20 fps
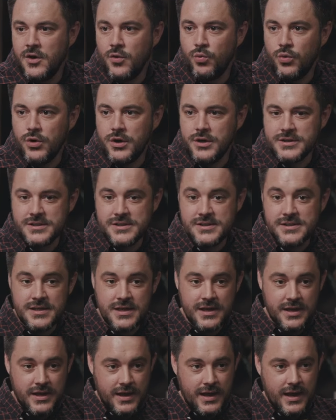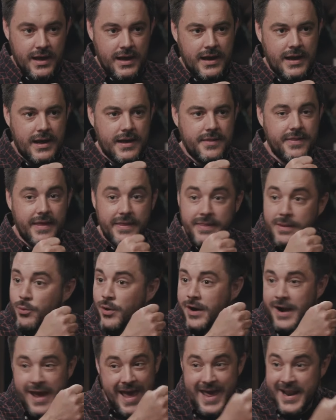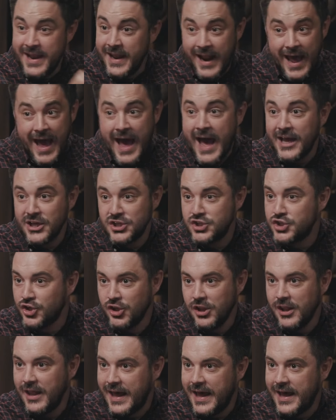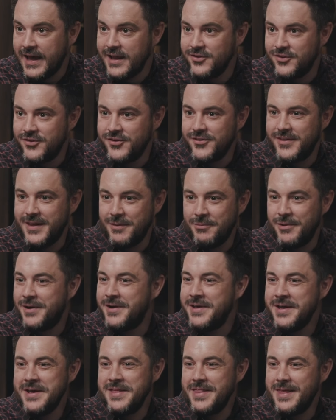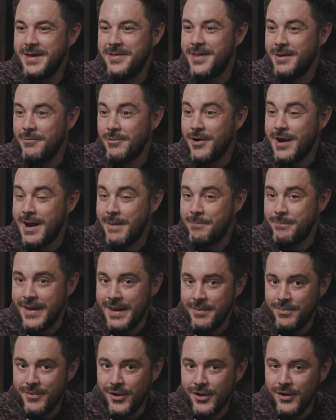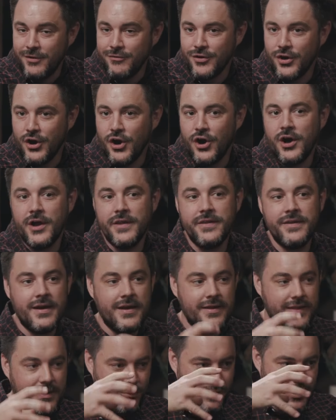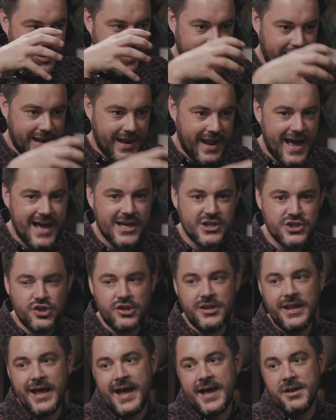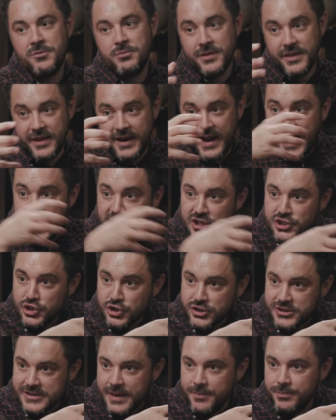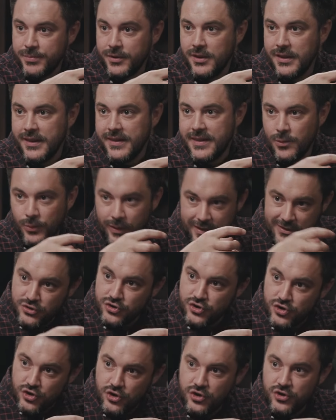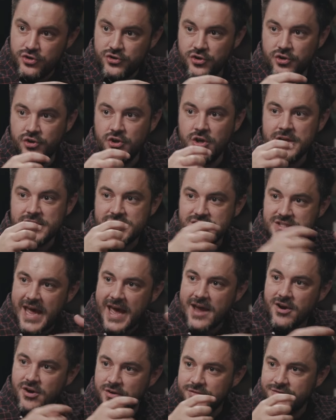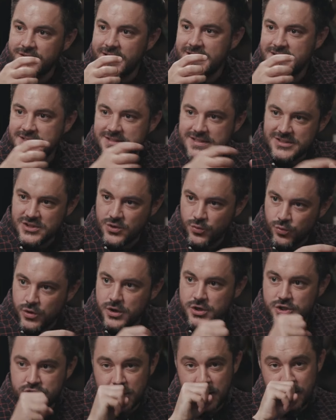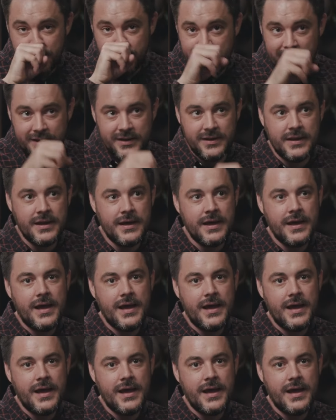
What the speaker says: was that they were in an actual land. They were a people of God that were in an actual land with an actual temple that they went to sacrifice and to worship. And